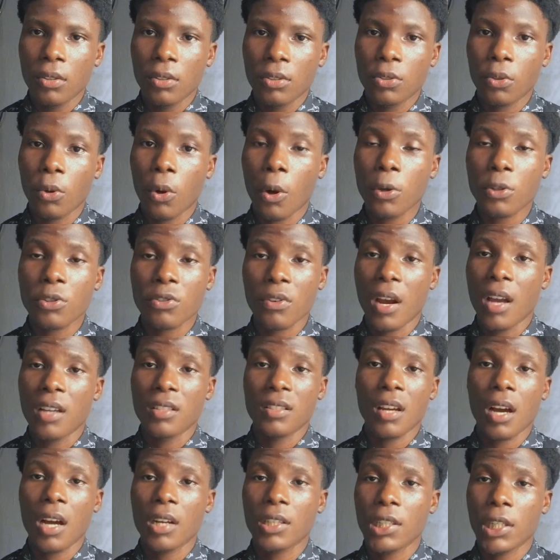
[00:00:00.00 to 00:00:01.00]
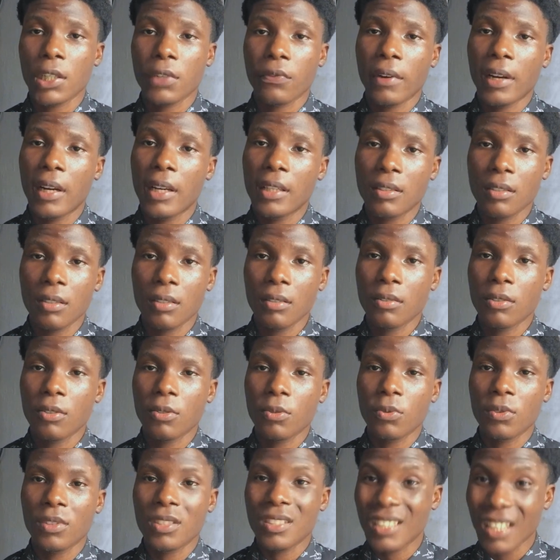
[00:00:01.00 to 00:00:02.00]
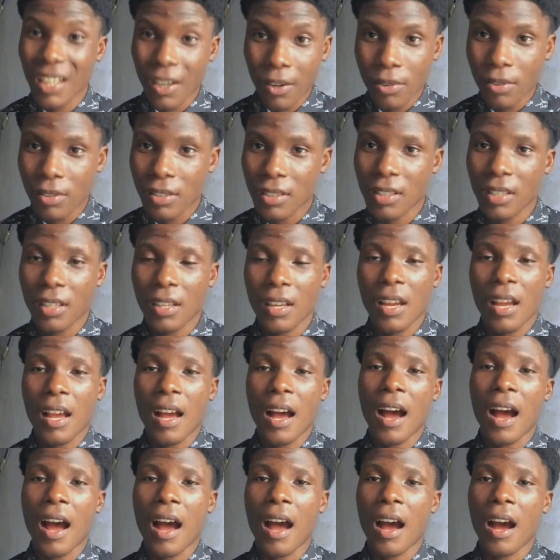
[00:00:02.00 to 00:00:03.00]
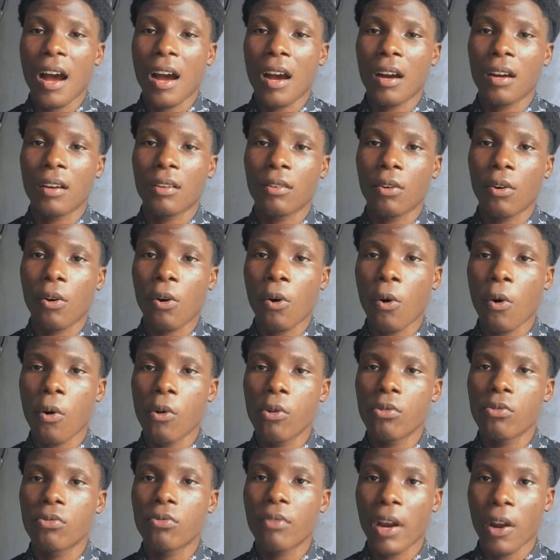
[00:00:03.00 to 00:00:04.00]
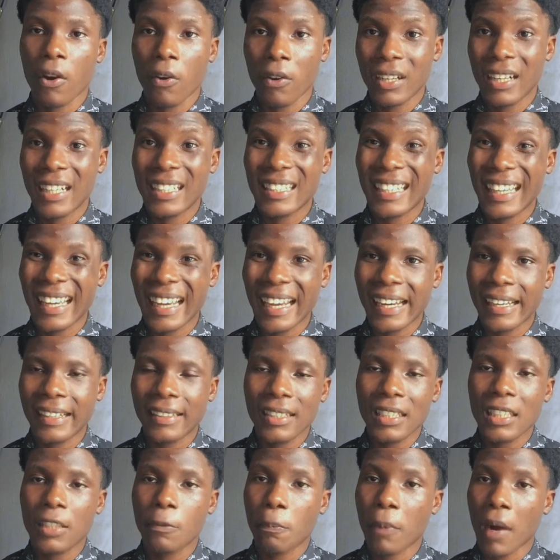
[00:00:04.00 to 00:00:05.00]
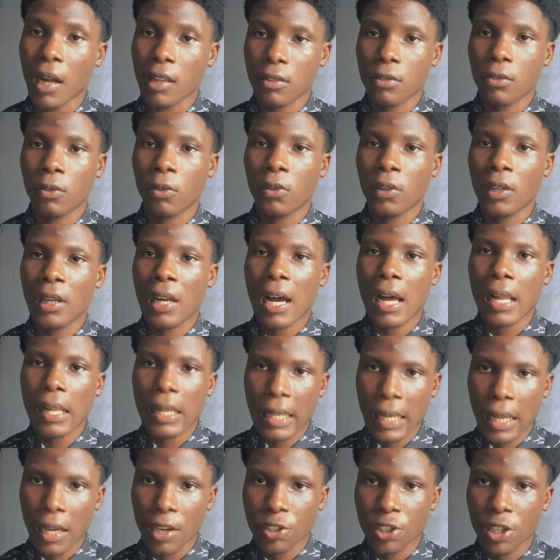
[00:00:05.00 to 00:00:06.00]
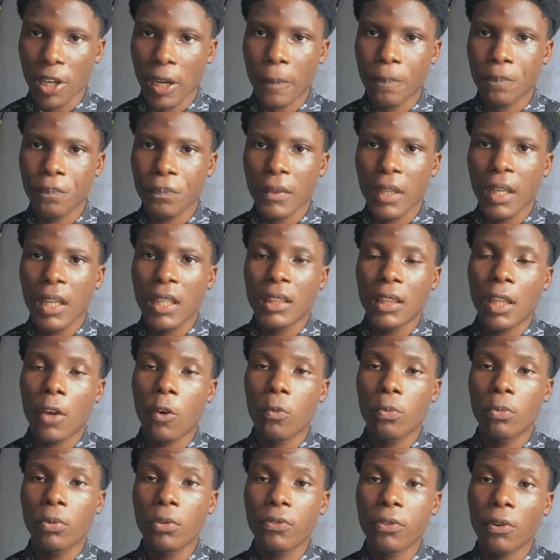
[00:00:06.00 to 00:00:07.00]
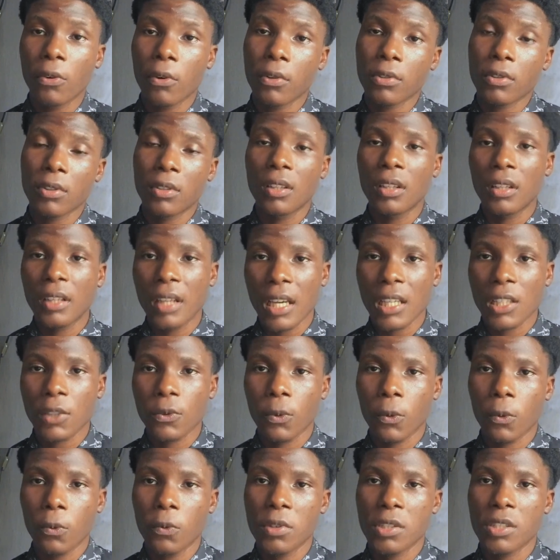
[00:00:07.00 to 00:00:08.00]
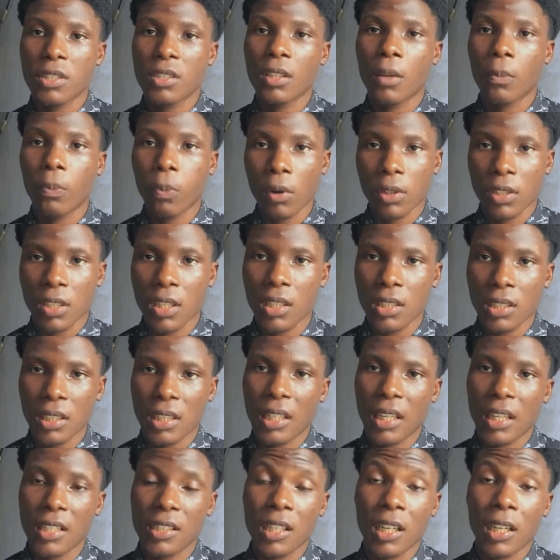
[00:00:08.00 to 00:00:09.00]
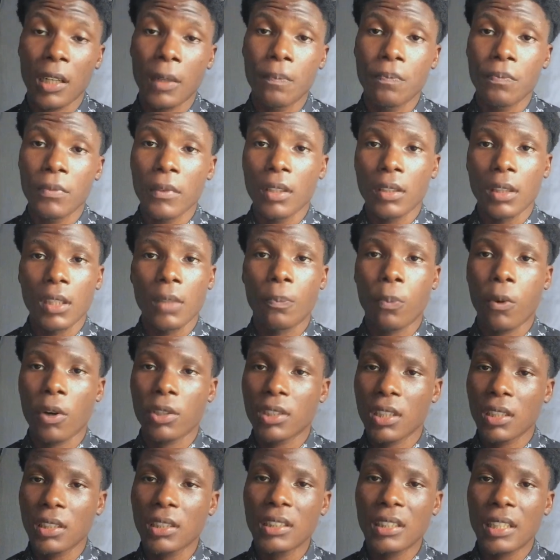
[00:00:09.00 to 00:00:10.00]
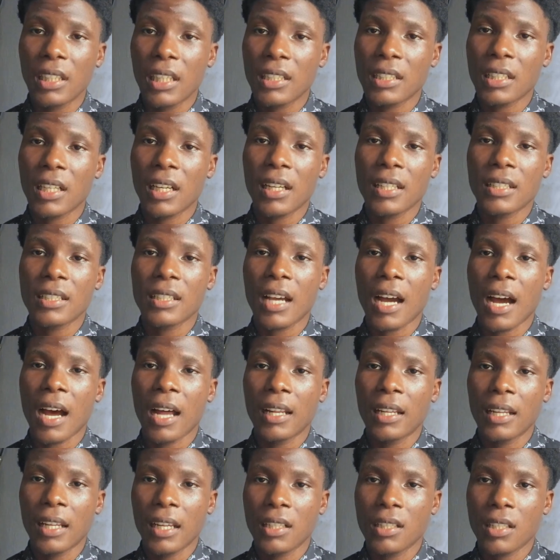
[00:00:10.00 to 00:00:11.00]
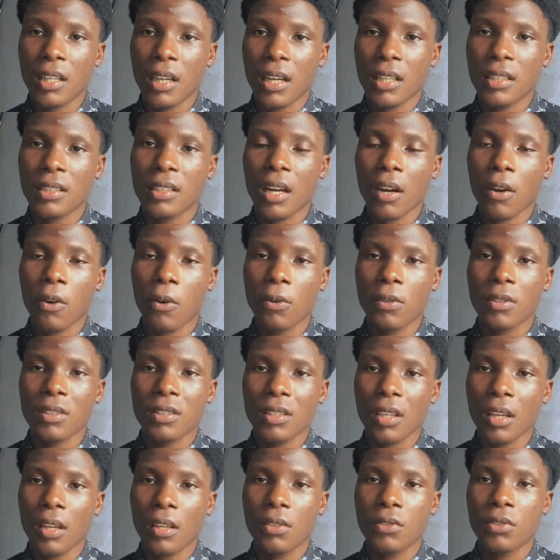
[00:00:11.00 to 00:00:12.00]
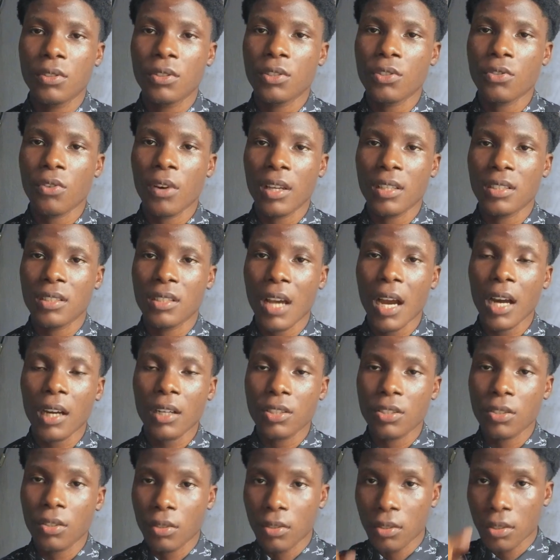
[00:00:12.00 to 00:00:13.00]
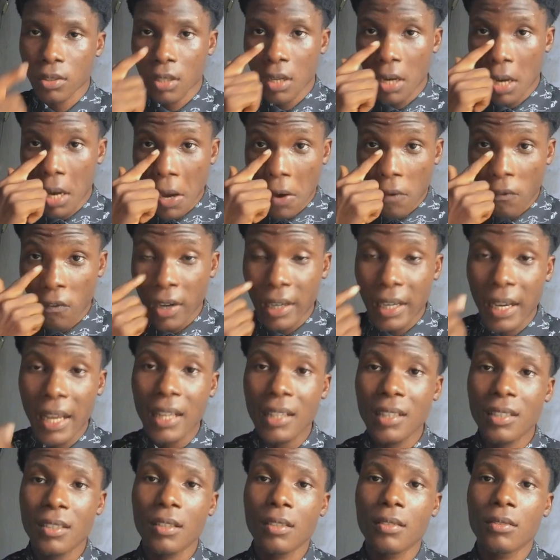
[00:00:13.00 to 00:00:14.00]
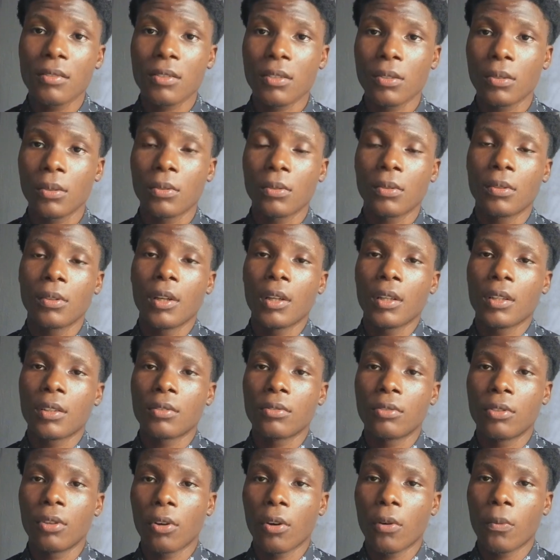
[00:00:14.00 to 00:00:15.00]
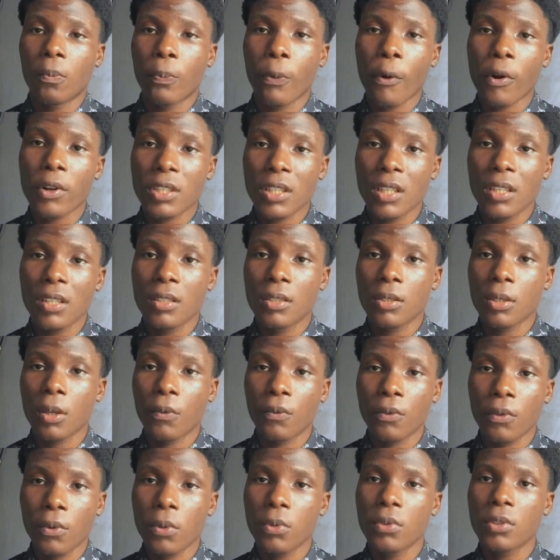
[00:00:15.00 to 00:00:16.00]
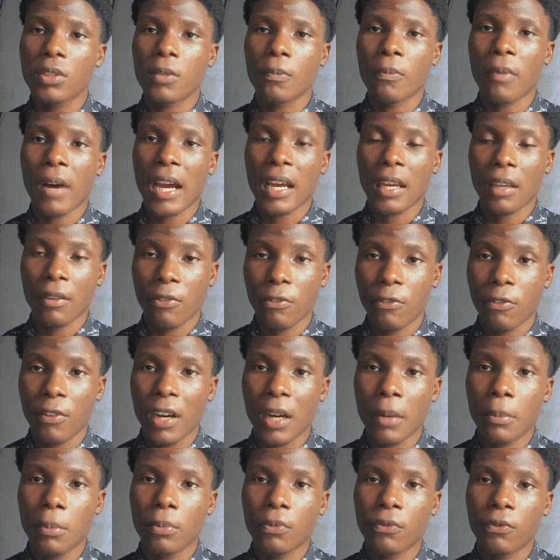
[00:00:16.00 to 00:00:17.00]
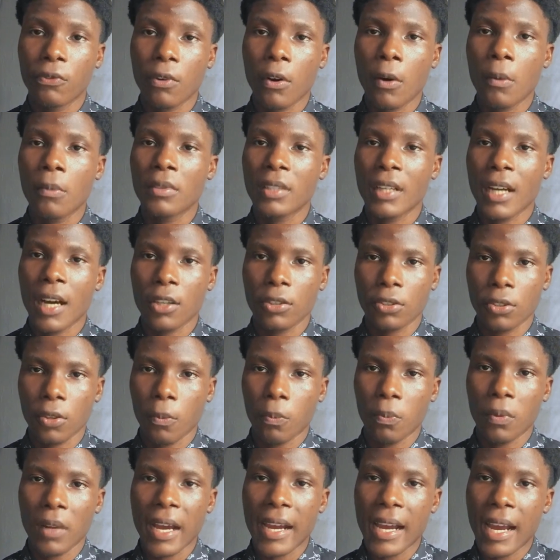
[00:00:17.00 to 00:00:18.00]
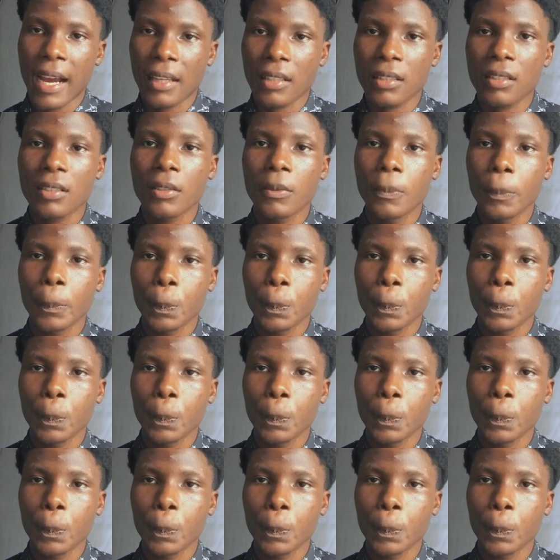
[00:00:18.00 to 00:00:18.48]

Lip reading: So all transactions relating to sales are all recorded in this particular ledger. Then we'll move forward to the next one, which is the purchases ledger. The purchases ledgers are ledgers that contains transactions relating to the purchases of goods by a firm from their suppliers.